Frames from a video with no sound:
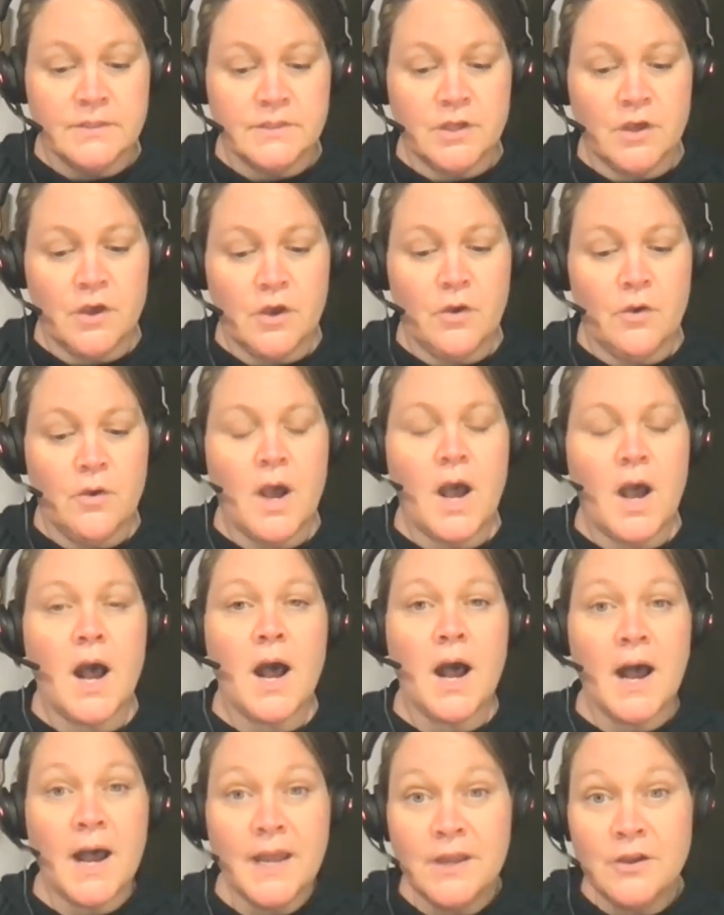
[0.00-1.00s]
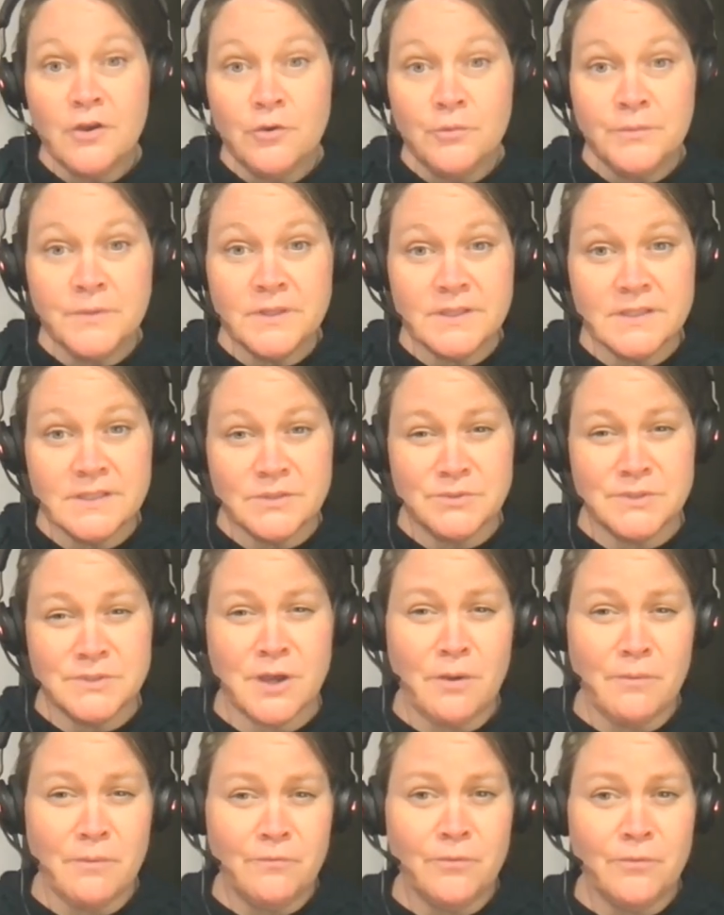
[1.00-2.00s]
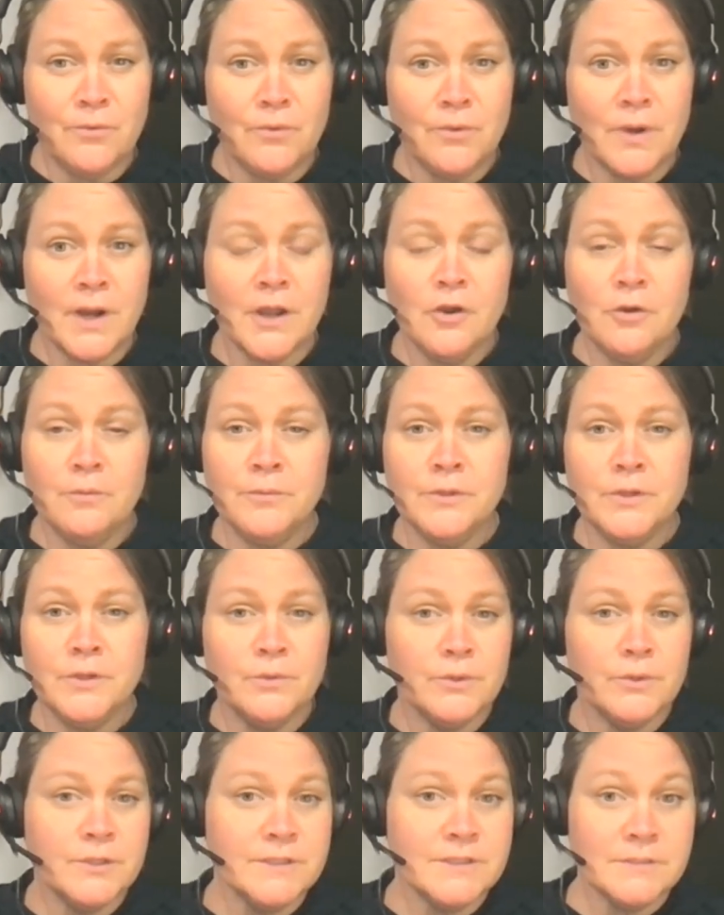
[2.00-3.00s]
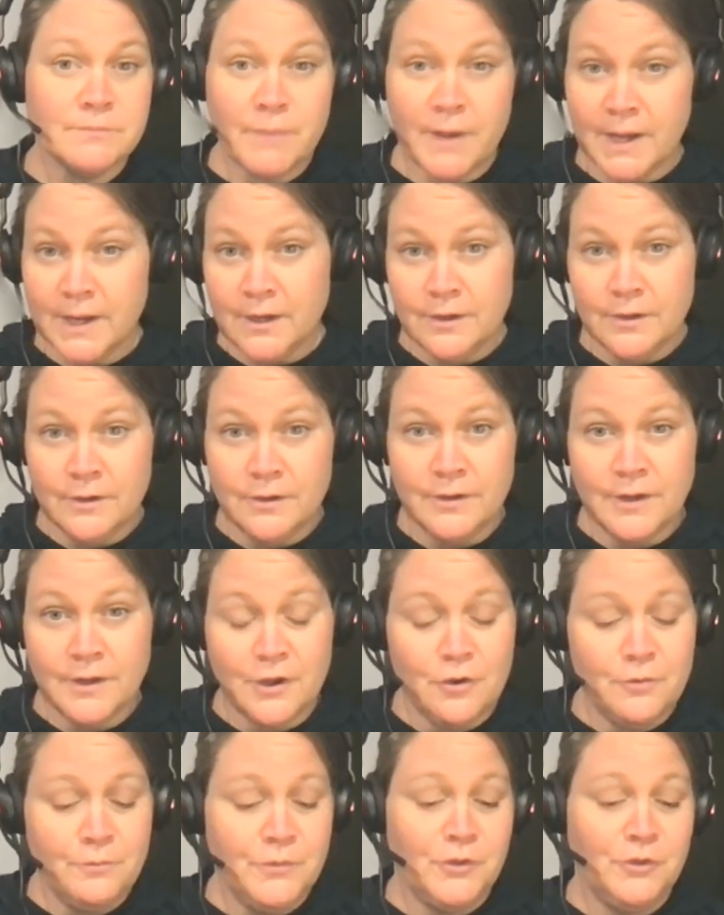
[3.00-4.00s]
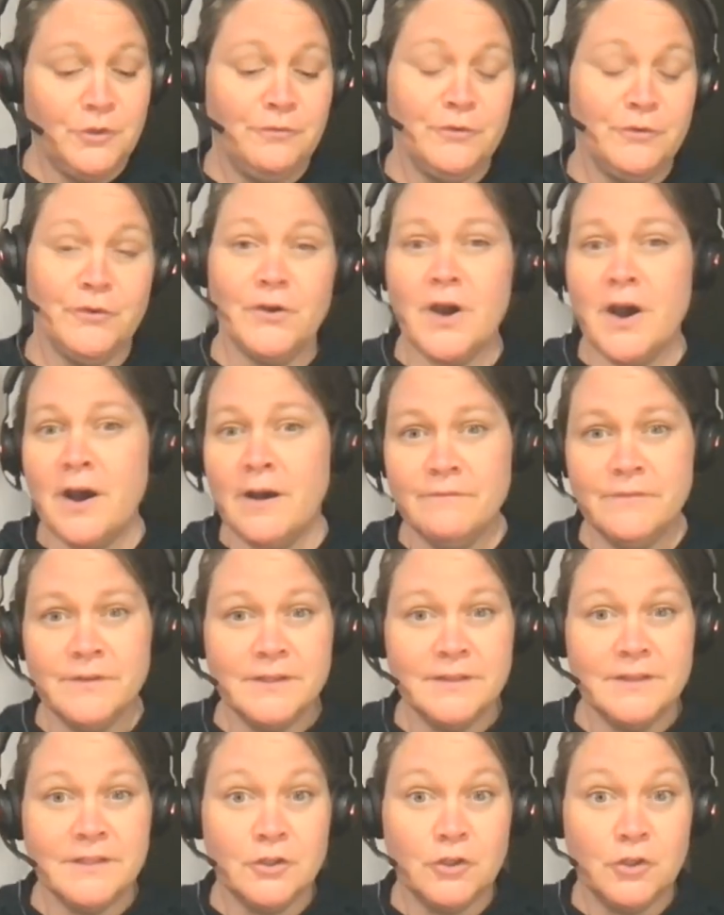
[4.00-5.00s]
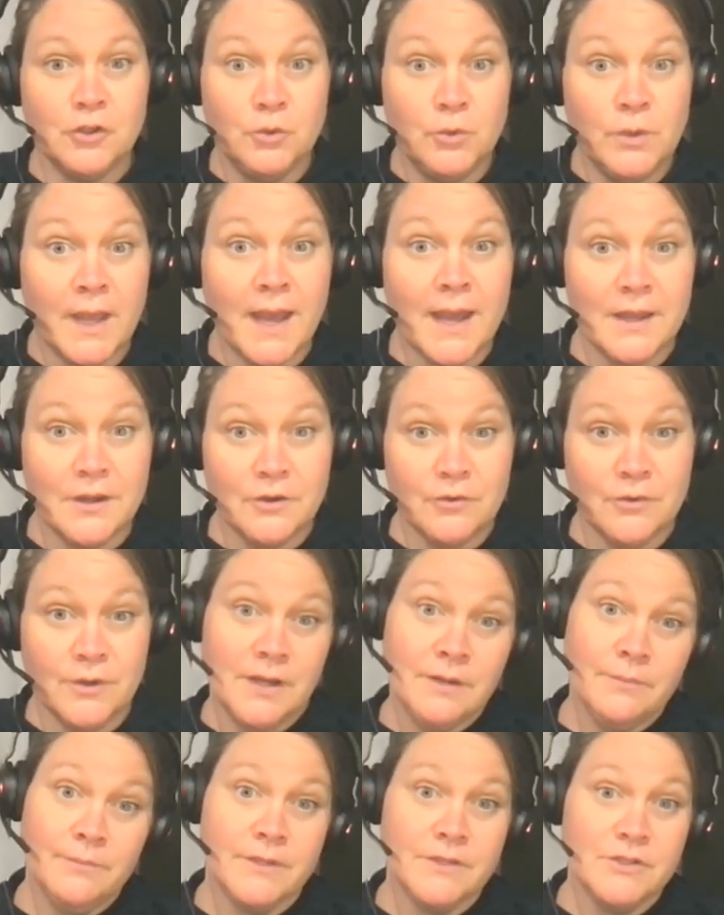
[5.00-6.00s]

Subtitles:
So I hope that this is helpful. I hope that you are inspired. I hope that you feel confident that you can create a